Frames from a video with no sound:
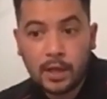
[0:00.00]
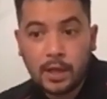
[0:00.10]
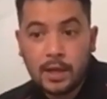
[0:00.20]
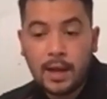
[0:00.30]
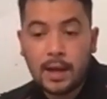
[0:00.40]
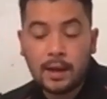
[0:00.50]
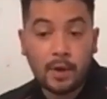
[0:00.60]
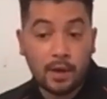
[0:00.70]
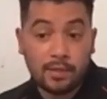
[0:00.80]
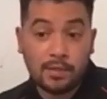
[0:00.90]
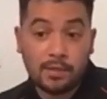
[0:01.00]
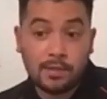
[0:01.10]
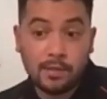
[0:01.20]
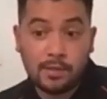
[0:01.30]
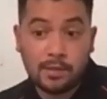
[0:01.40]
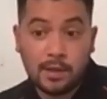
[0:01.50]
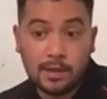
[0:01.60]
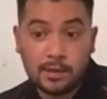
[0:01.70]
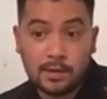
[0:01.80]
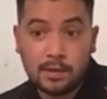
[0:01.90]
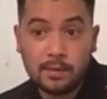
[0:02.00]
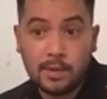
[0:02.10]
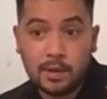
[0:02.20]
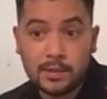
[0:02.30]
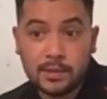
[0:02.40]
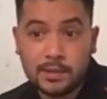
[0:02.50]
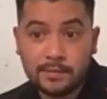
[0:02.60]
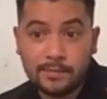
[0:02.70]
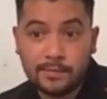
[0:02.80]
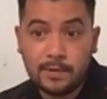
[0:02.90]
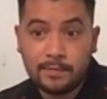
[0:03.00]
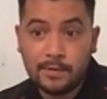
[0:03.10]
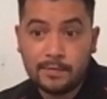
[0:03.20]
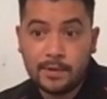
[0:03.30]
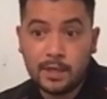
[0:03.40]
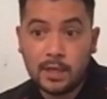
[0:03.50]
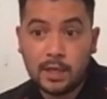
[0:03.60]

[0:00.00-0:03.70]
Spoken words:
I think, to be honest, it's a 50-50.